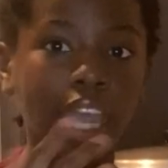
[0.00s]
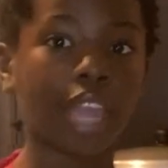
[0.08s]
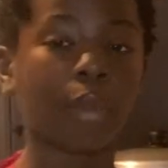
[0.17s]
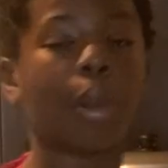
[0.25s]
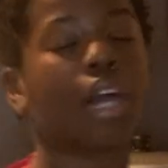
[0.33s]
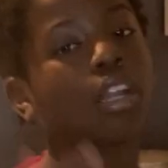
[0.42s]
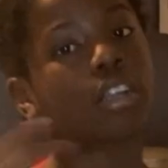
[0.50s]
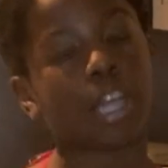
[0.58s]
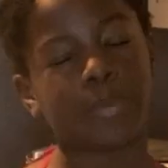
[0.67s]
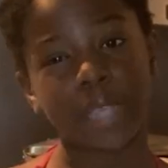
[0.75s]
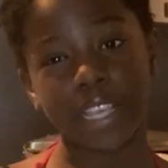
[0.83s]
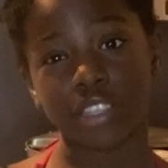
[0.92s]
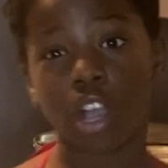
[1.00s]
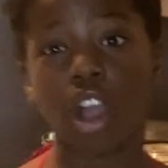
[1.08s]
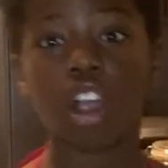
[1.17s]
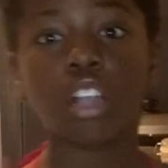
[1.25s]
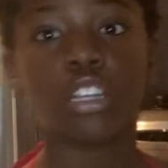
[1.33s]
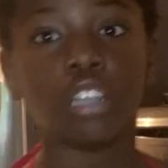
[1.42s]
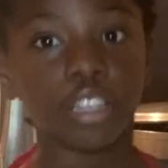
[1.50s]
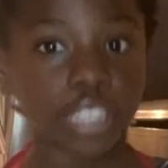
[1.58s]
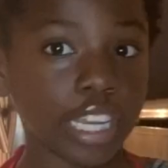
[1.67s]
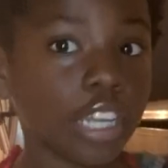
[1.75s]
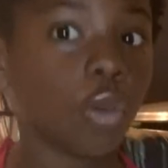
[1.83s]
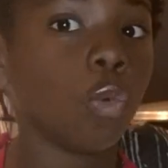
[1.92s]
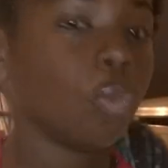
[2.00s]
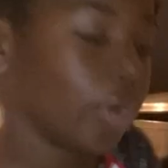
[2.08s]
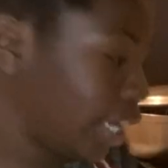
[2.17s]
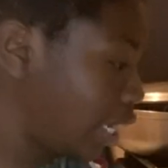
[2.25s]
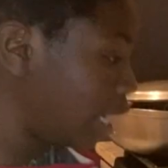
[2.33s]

while our cupcakes are cooking, we